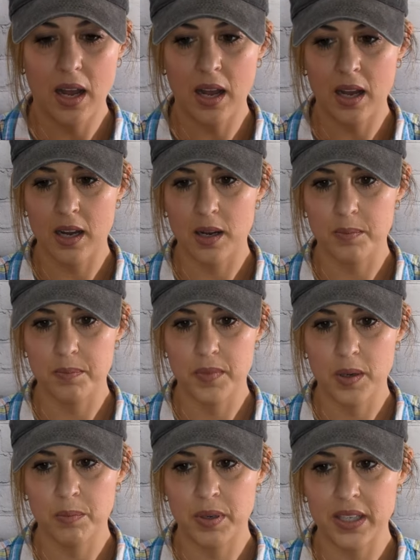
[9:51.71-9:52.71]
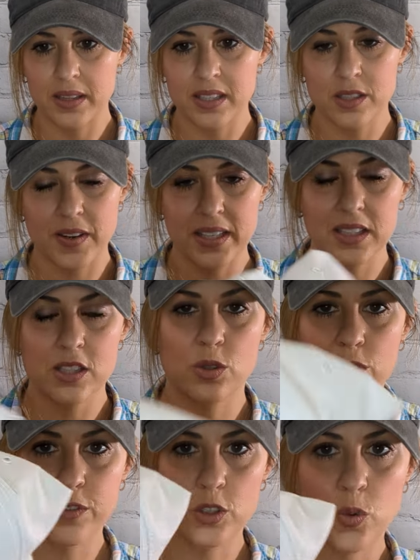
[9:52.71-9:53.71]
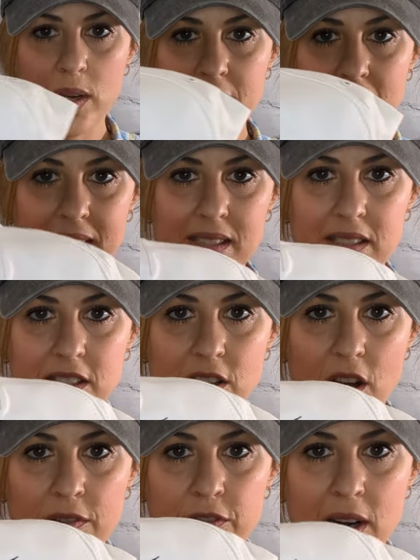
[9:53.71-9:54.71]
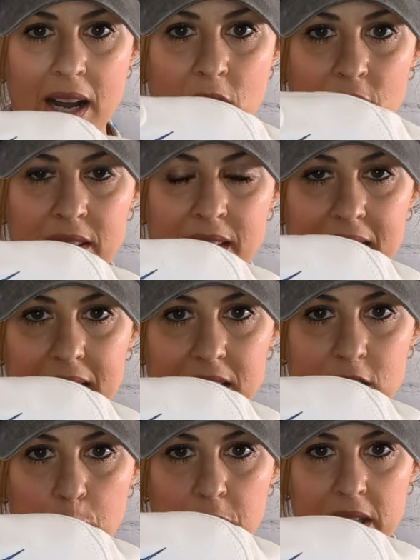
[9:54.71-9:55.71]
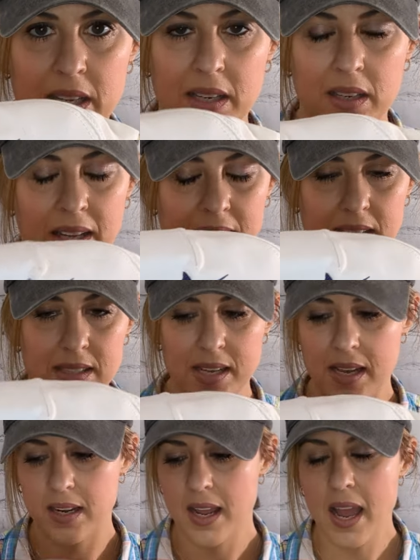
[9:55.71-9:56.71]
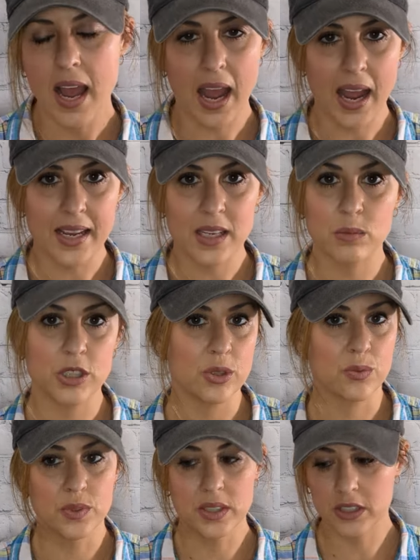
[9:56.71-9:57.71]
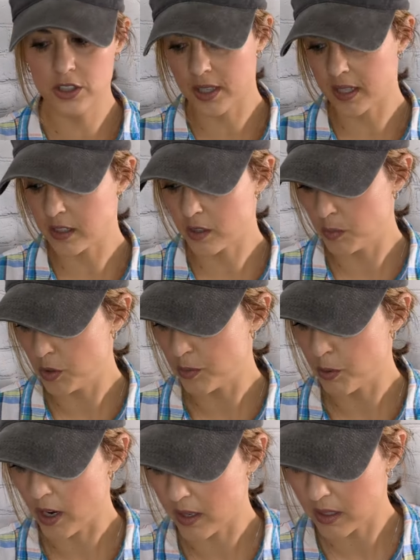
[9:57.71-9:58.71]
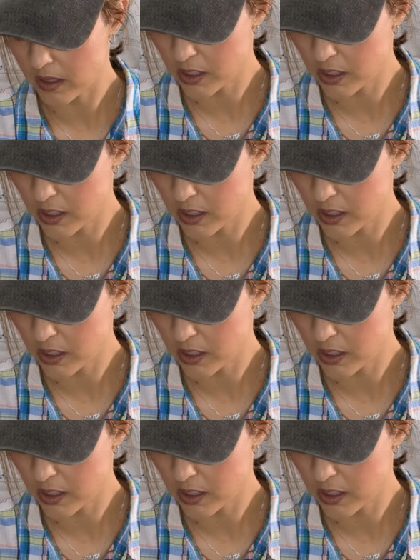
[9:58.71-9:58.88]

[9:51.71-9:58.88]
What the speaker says: But this finally sold for 20. I sent an offer out and they accepted it. Like I said, I am just really trying to move product.